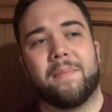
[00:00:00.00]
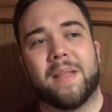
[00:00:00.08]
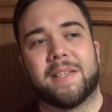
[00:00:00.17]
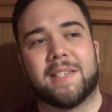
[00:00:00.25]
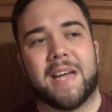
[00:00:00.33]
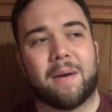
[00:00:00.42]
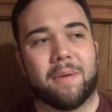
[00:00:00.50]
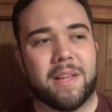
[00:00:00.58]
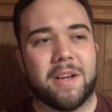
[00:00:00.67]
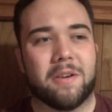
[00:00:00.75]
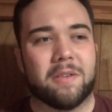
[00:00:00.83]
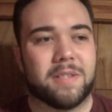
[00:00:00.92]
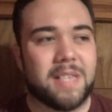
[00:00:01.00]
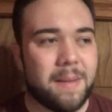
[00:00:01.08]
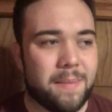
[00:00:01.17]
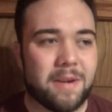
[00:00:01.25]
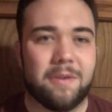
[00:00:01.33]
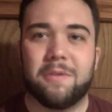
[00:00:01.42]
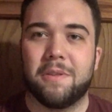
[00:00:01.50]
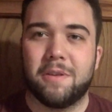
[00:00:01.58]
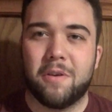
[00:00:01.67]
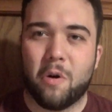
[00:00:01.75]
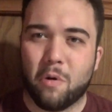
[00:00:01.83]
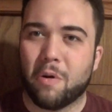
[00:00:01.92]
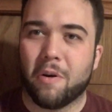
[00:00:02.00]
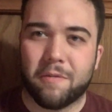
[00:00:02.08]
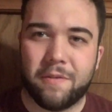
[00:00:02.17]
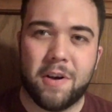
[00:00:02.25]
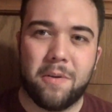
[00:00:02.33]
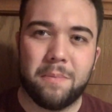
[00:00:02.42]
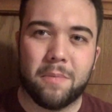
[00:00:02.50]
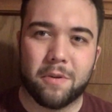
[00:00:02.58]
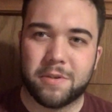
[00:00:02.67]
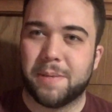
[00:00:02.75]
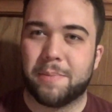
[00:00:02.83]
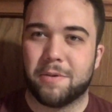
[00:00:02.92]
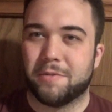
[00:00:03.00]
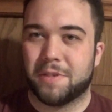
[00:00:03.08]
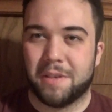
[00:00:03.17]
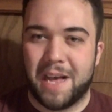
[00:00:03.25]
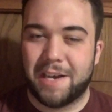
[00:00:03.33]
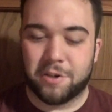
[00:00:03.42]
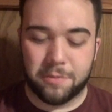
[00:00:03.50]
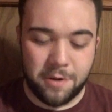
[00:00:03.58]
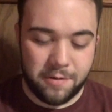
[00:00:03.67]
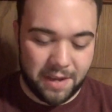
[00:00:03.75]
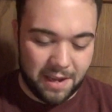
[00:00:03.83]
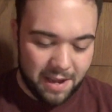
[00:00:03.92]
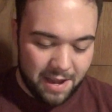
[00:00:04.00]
It's not really your typical horror film or typical slasher movie.